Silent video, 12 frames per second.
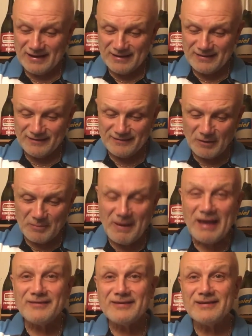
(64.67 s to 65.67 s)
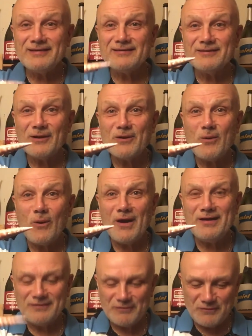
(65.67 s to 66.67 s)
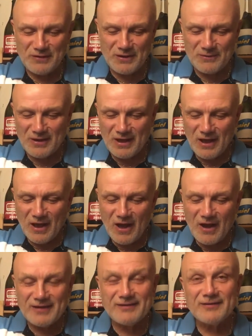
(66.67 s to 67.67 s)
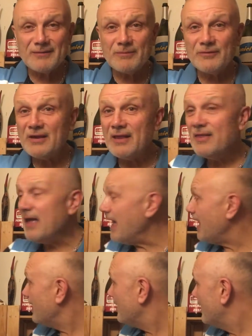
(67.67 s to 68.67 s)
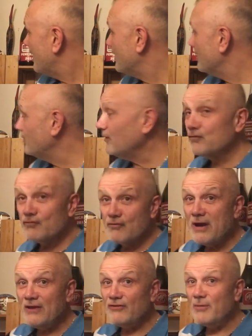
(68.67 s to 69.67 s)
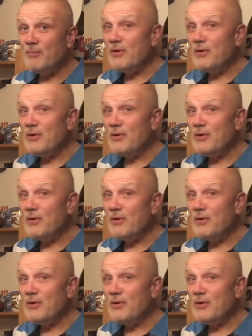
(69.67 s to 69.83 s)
This little basket has got quite a few items in there, and I'm just reaching